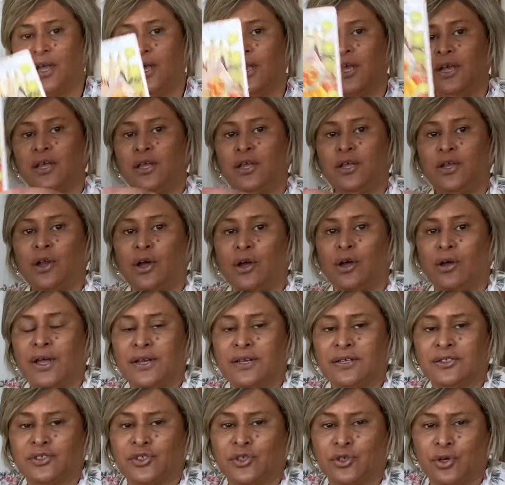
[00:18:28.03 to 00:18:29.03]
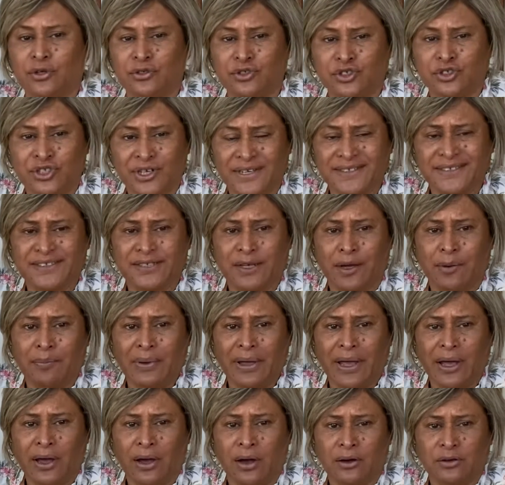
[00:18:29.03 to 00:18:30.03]
you know, and it's not just
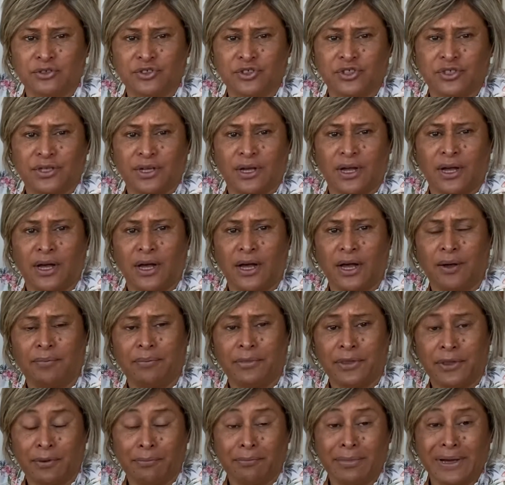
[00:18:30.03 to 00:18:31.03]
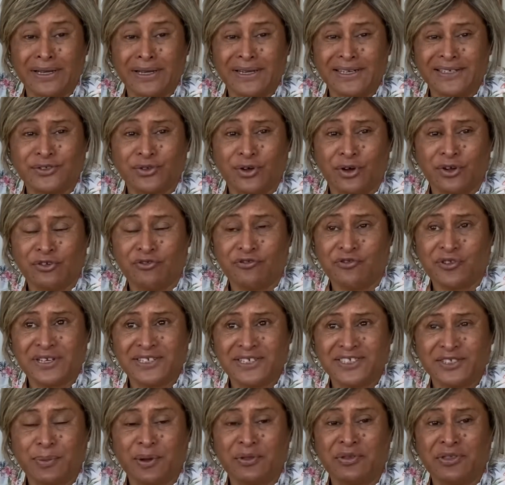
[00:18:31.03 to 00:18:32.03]
about the money side of
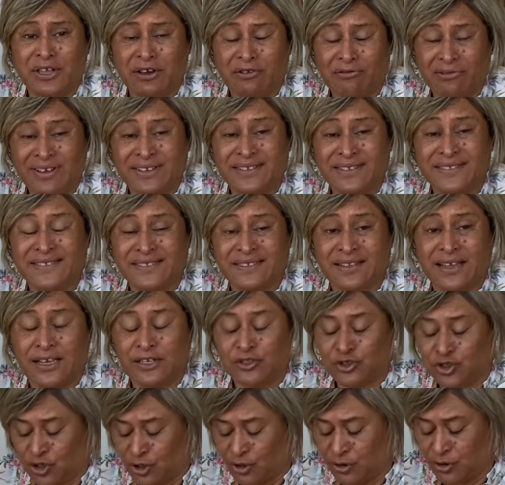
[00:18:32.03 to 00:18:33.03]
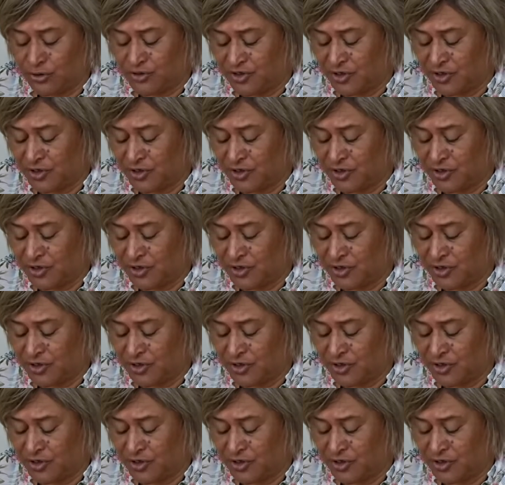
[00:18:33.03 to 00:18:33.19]
things, but there is that too.